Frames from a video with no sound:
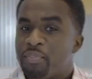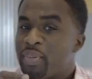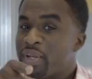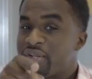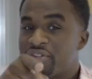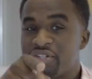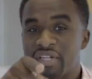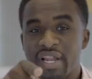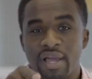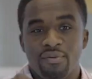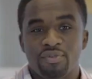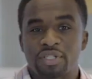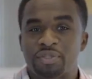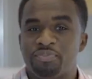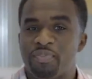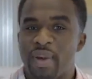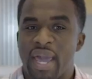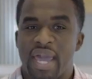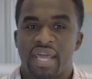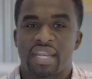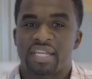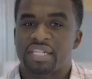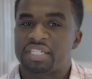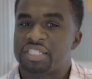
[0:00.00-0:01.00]
The picture that was
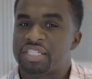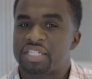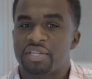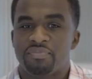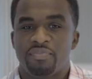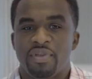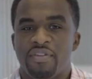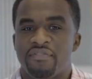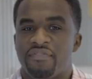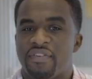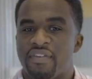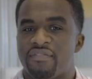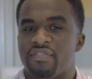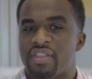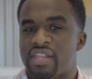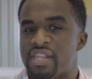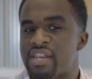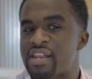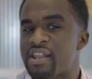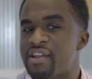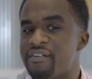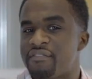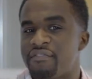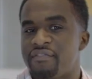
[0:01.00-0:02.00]
painted should be vivid
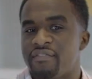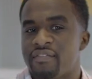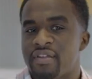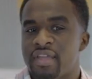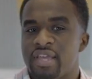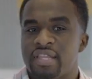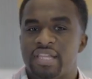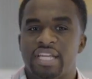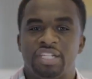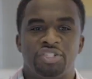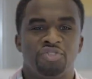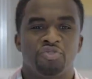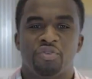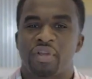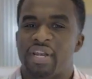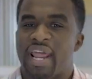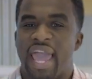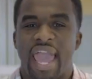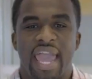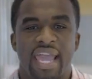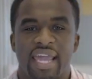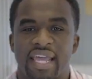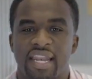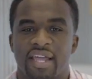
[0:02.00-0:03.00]
enough that you can
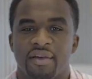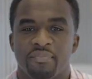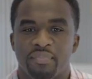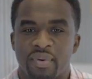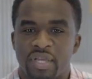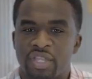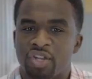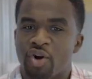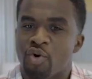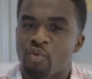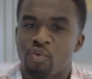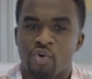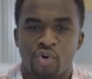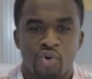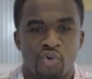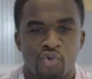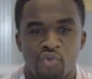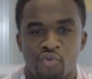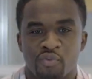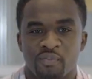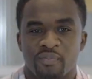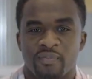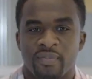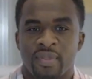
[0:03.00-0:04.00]
hang it up in your
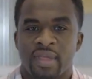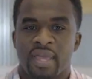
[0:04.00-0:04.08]
room.